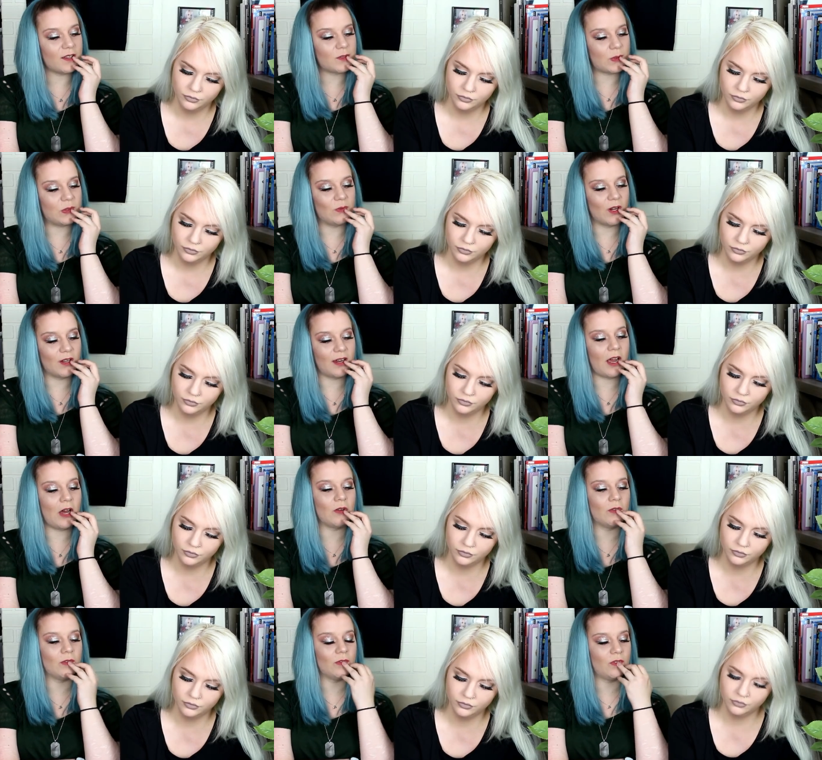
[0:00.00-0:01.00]
Speaker 1: that's been run
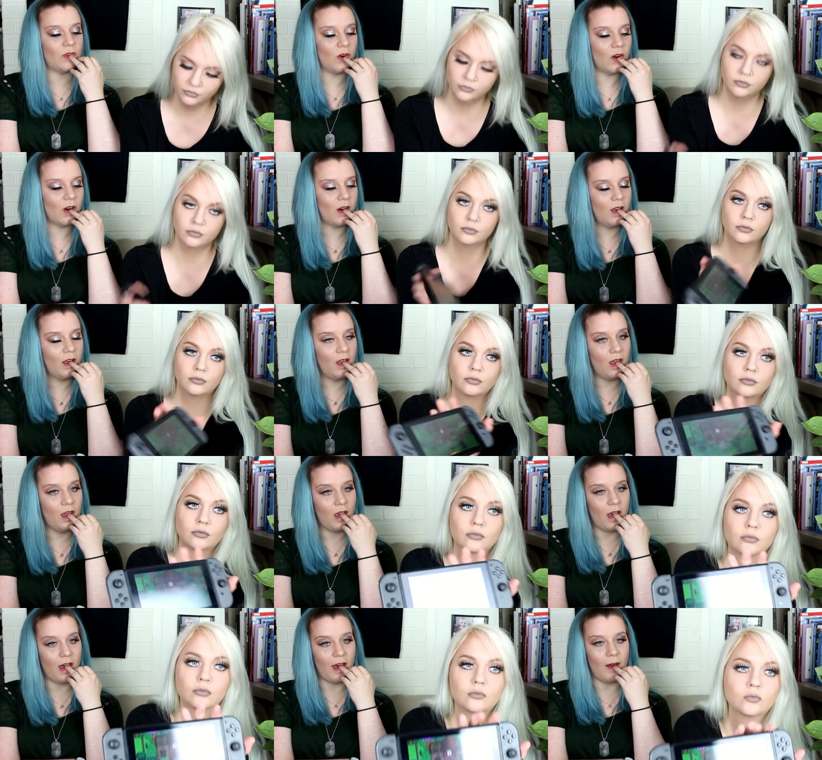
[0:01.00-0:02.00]
down for
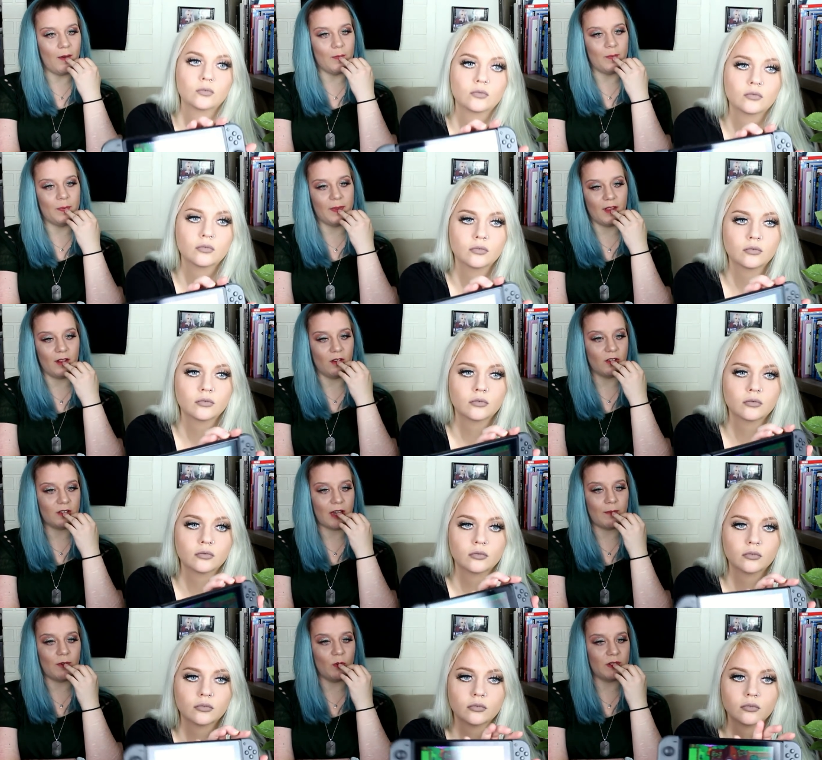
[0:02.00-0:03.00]
um, a long
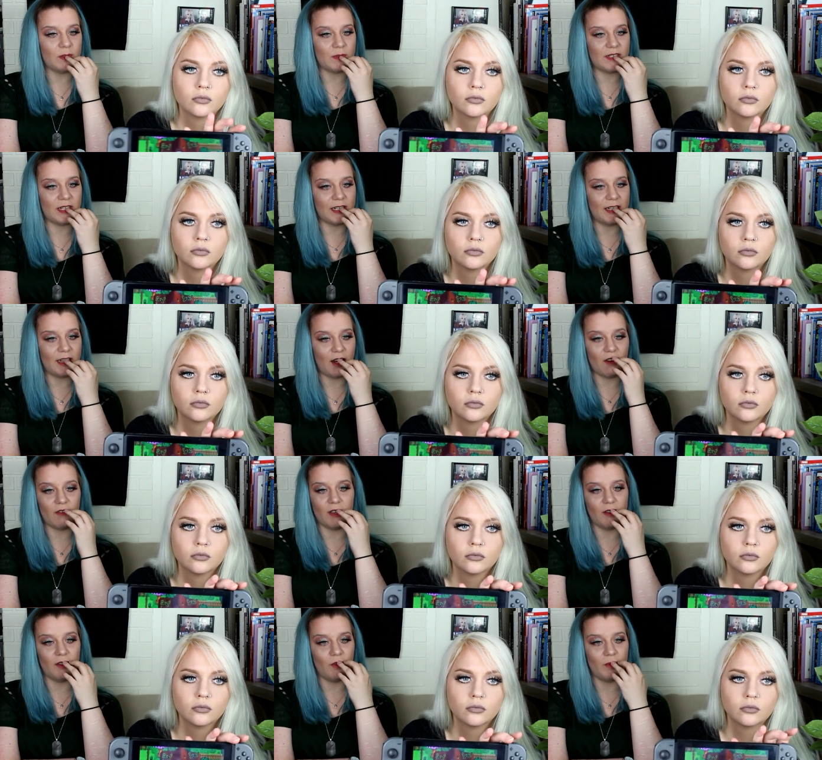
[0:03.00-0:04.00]
time. Nobody's been taking care of
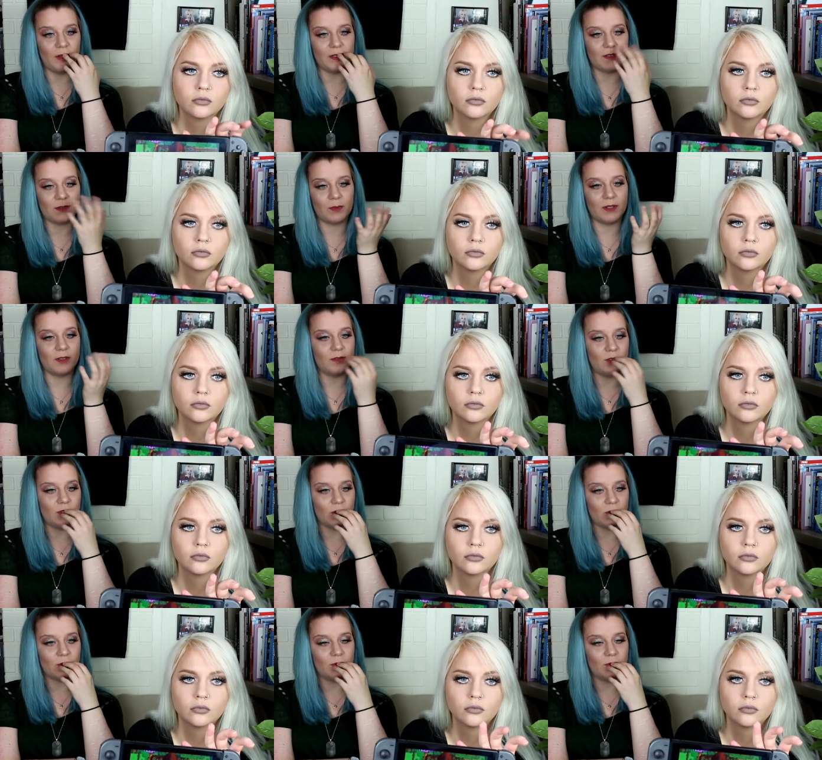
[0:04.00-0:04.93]
it. Nobody's been, you know,